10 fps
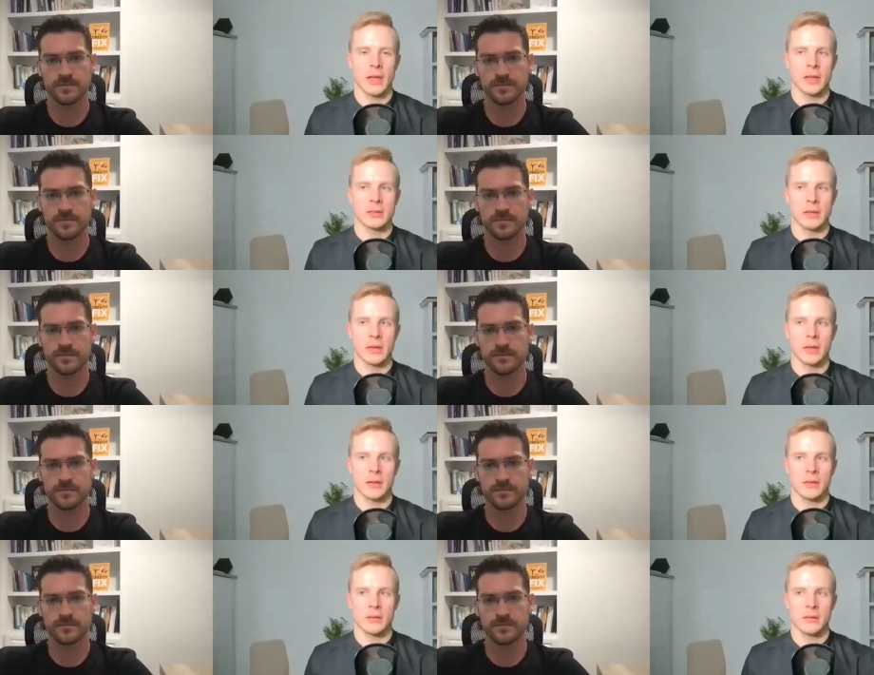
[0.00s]
Speaker 1: and uh,
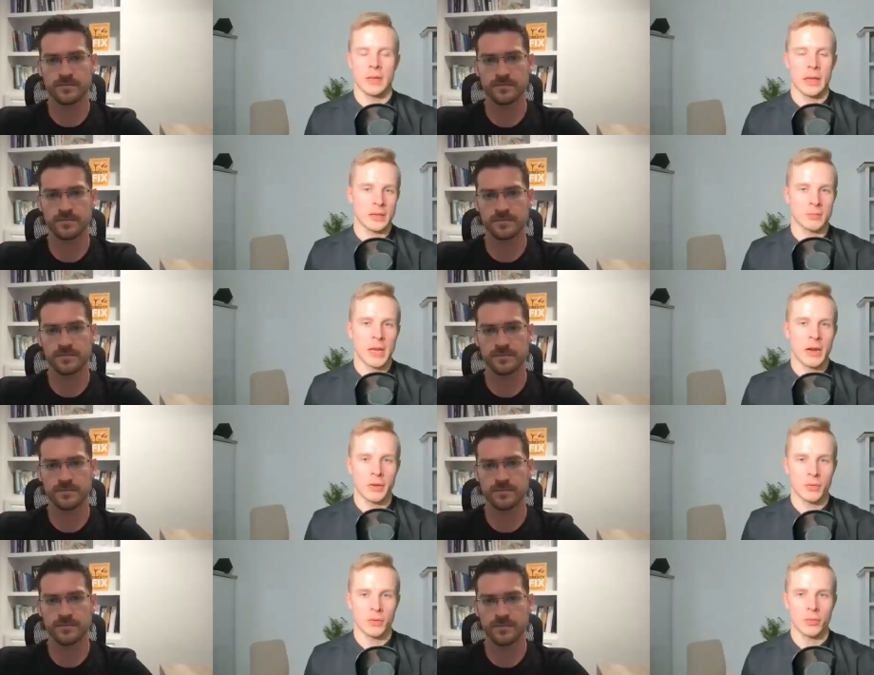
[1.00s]
yeah it doesn't matter
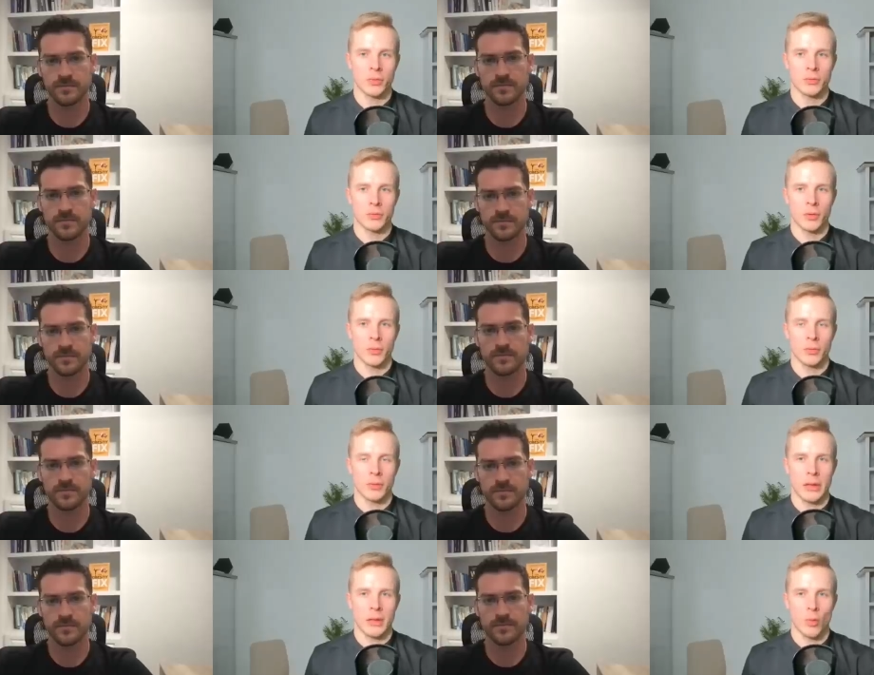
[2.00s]
if you you
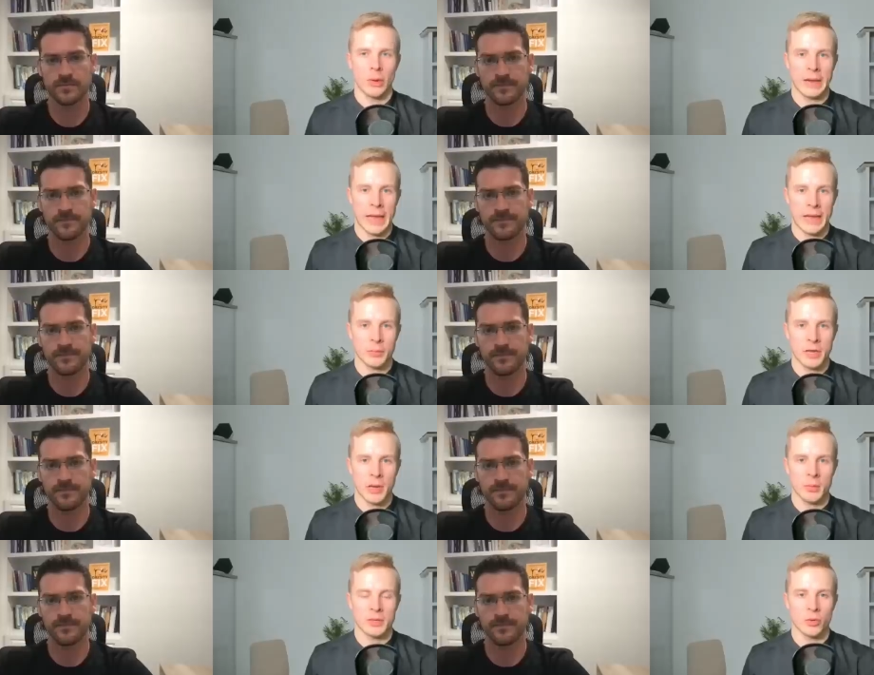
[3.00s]
know already have
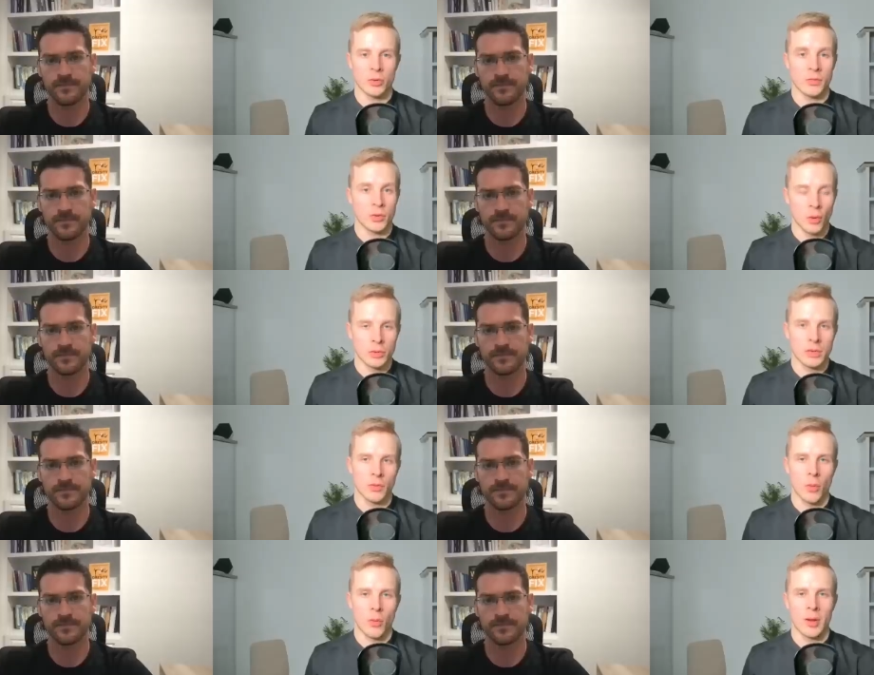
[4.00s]
prediabetes or if you don't if
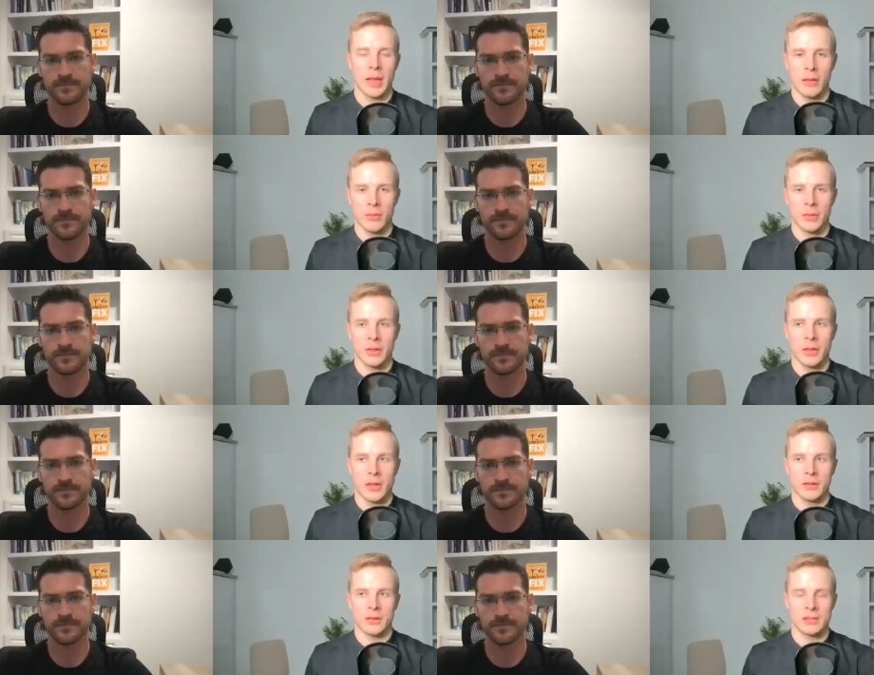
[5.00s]
you're already healthy
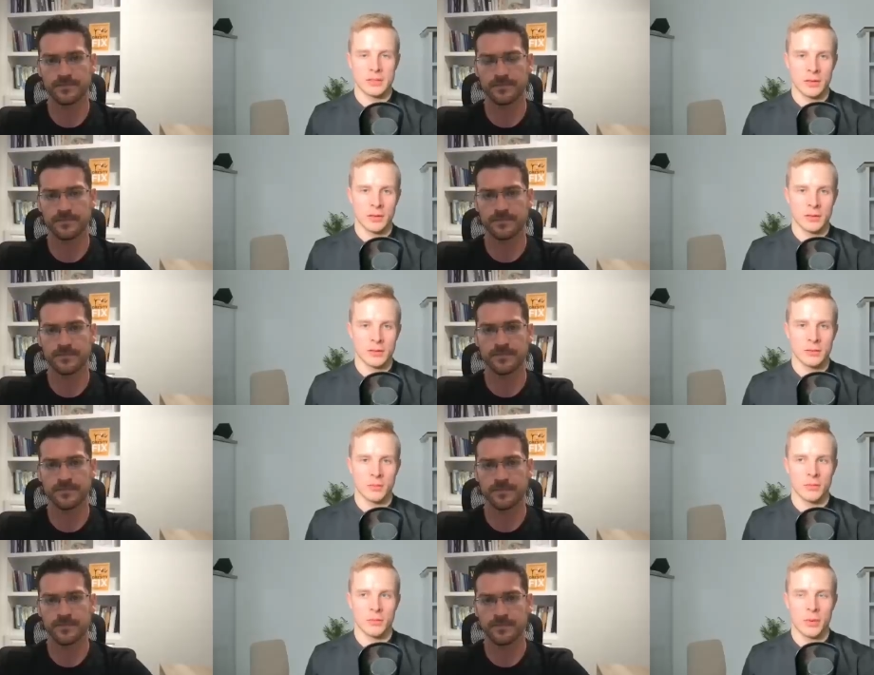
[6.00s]
then it's still
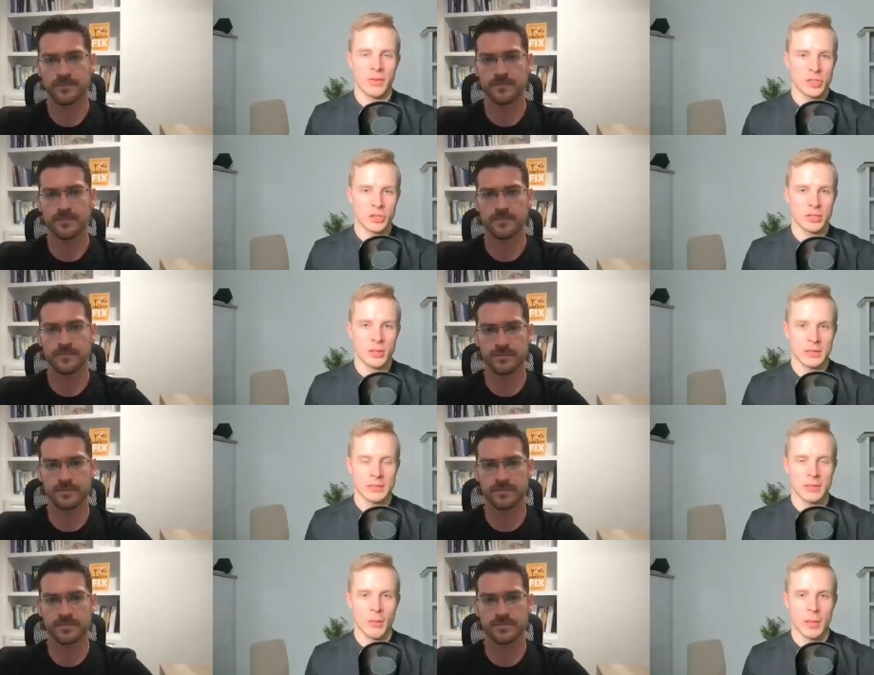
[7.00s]
prevention is the
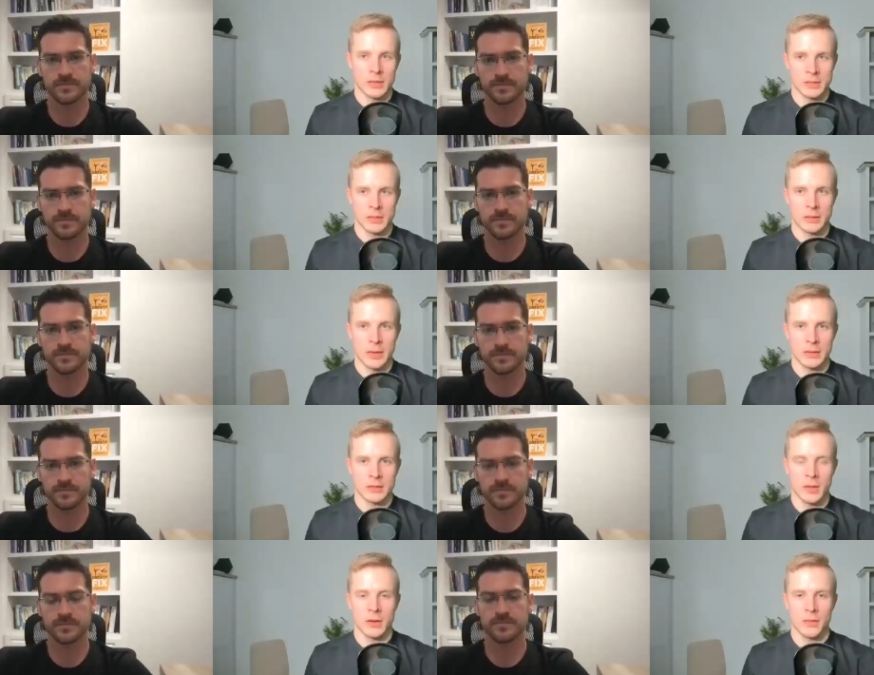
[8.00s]
best uh, medicine and
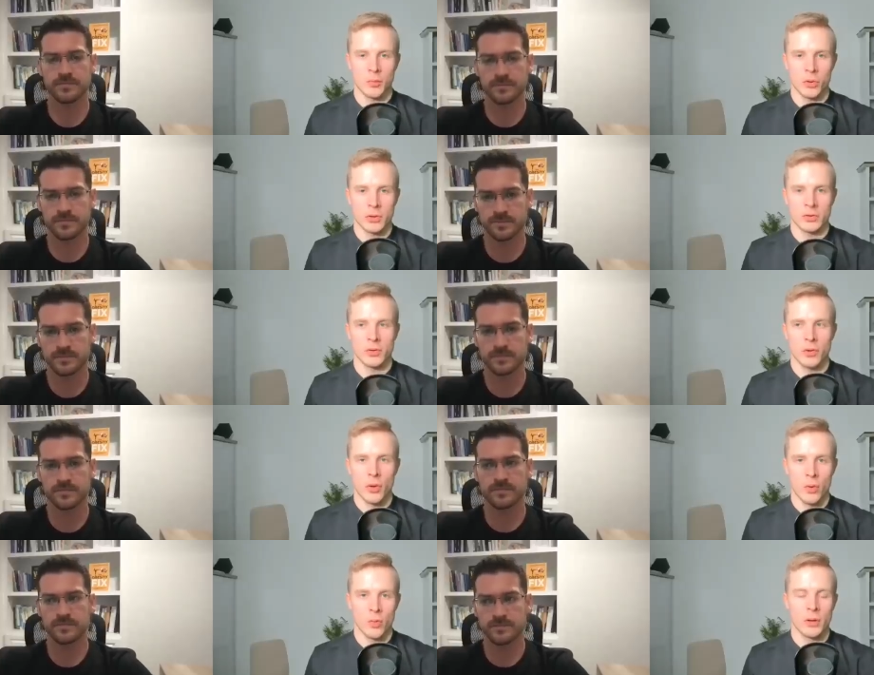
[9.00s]
it's kind of important to
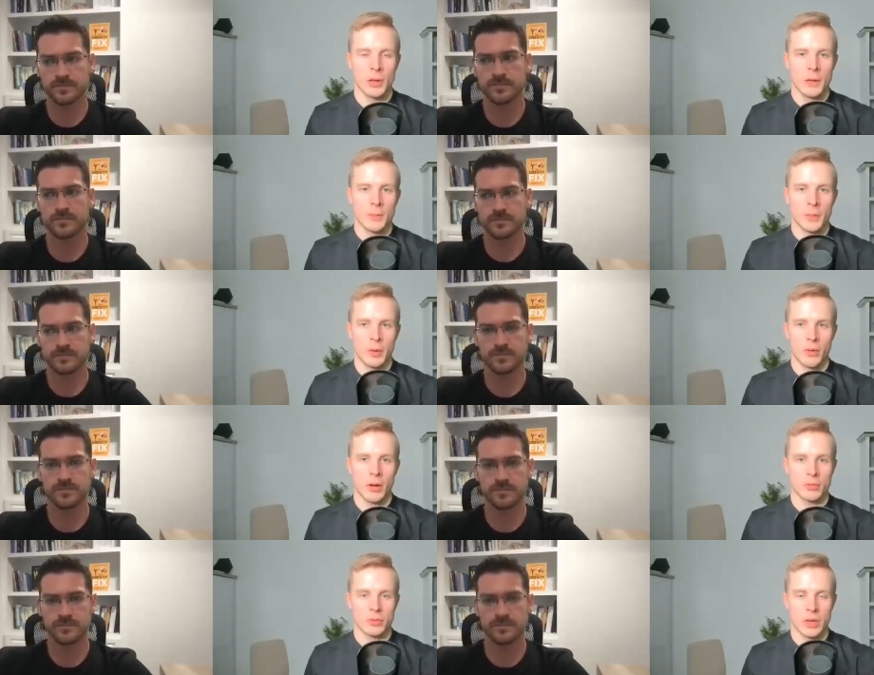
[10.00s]
know you know
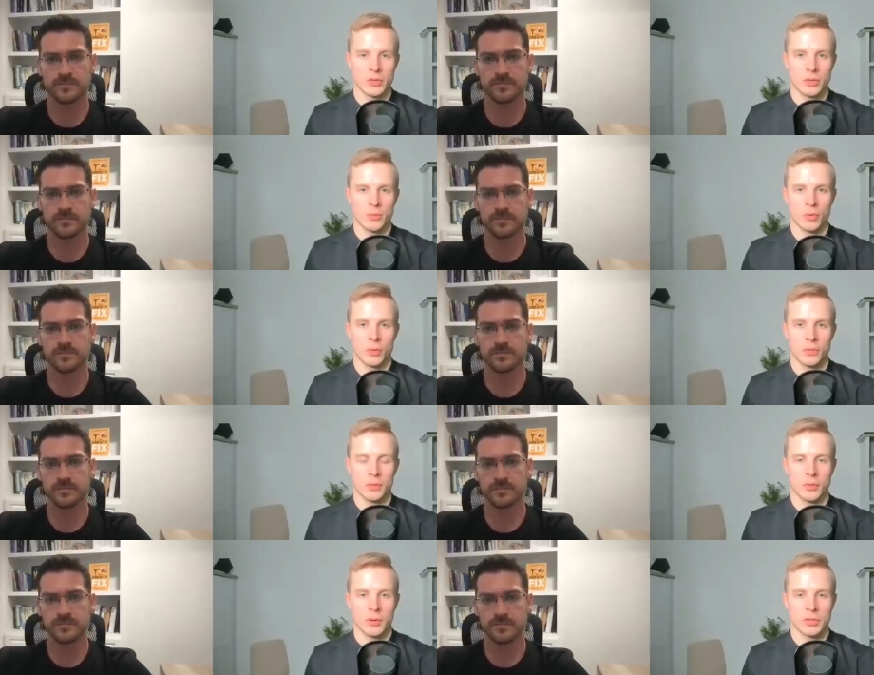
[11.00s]
how to actually
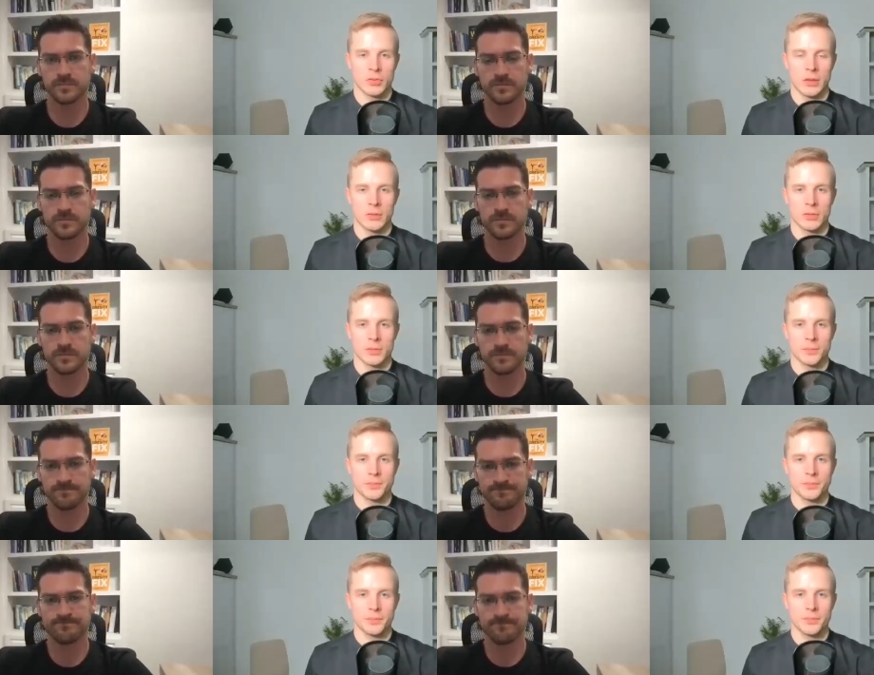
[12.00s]
improve your blood sugar levels
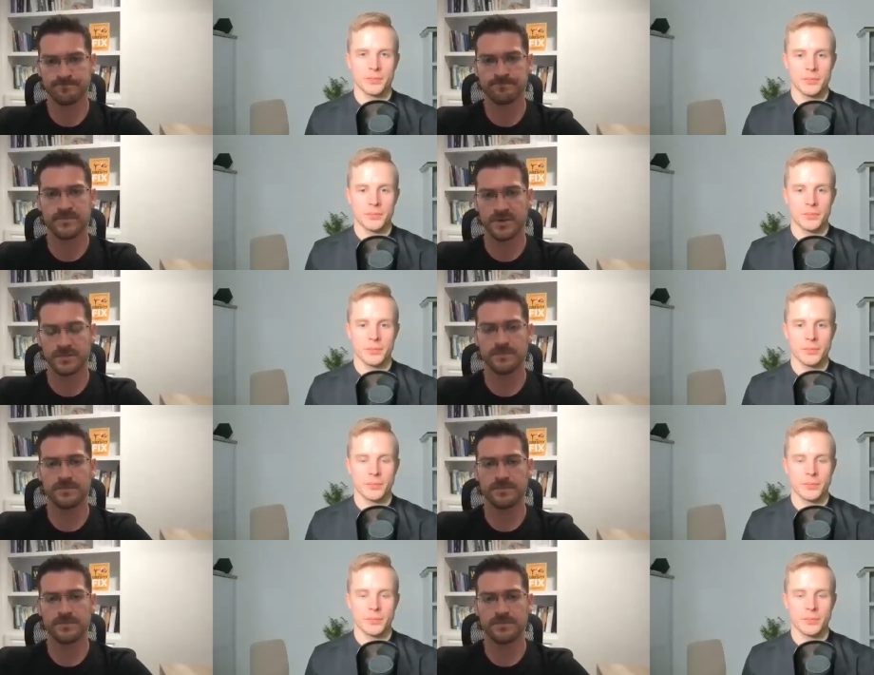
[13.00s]
Yeah.